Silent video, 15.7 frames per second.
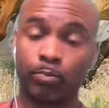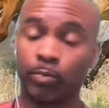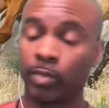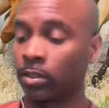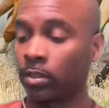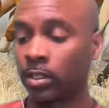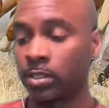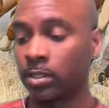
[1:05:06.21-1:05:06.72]

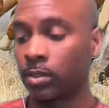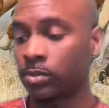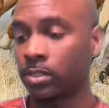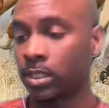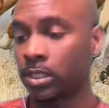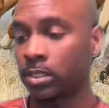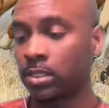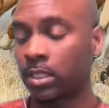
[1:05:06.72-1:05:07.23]
But there is no
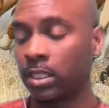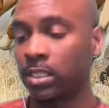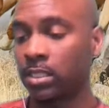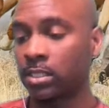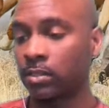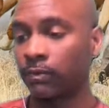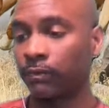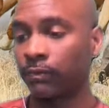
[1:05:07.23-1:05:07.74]
such thing
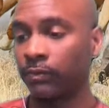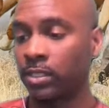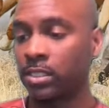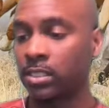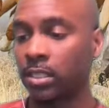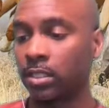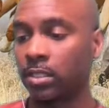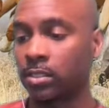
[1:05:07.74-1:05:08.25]
as a free
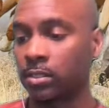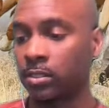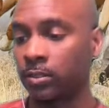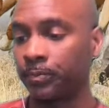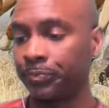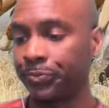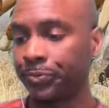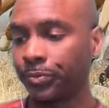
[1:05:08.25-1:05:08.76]
citizen.
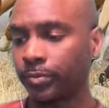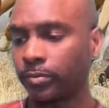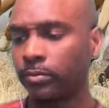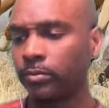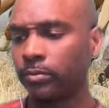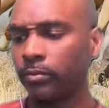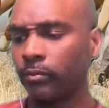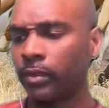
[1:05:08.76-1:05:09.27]

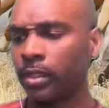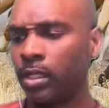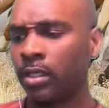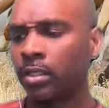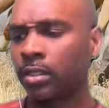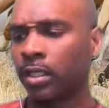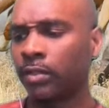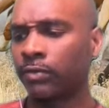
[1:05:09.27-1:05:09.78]

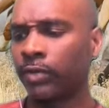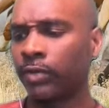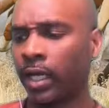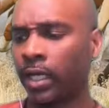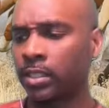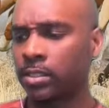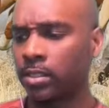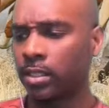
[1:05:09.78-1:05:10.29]
They
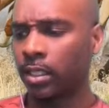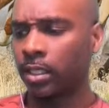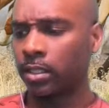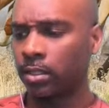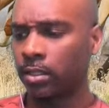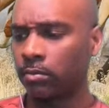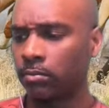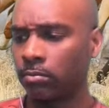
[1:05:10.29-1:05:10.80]

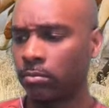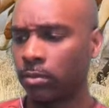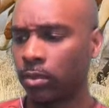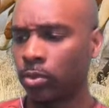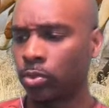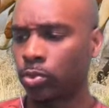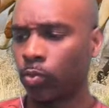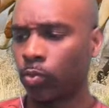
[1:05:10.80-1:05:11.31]
vaccinated
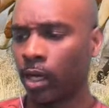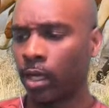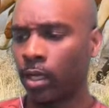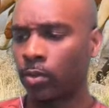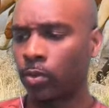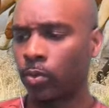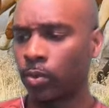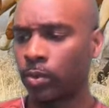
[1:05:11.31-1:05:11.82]
those
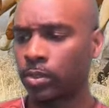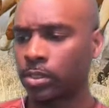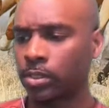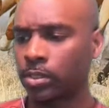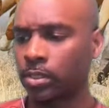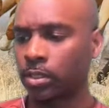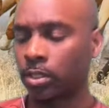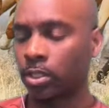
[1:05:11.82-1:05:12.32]
wild
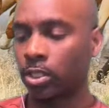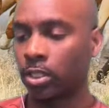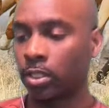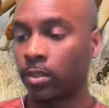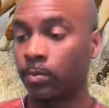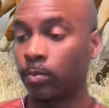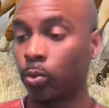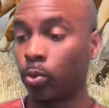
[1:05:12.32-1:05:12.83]
horses to
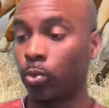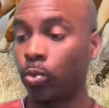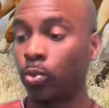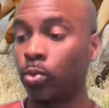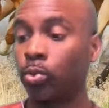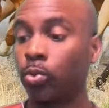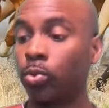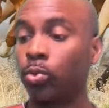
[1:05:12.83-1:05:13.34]
curb.
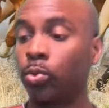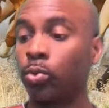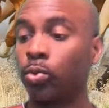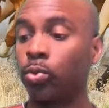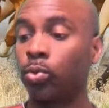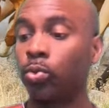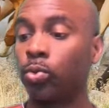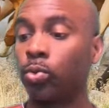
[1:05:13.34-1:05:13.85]

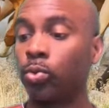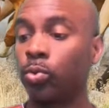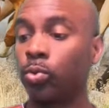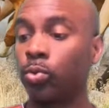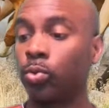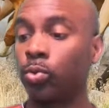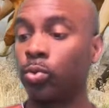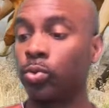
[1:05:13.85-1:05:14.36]
Ooh,
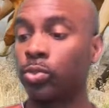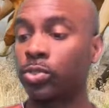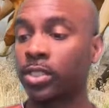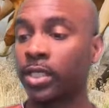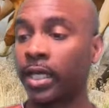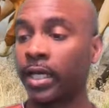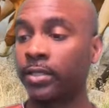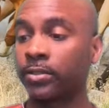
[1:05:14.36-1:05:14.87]

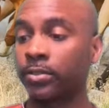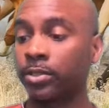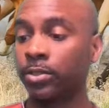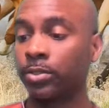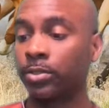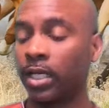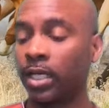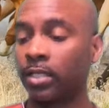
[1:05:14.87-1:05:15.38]
Sandra,
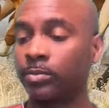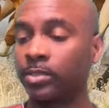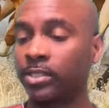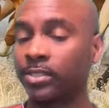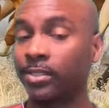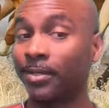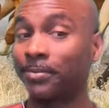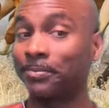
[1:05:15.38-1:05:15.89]
you telling me
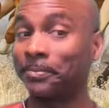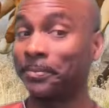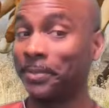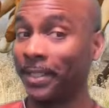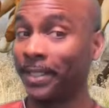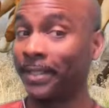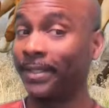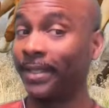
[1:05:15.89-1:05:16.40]
something?
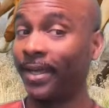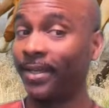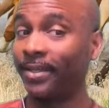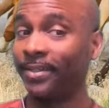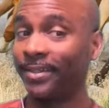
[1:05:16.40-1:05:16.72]
Did they?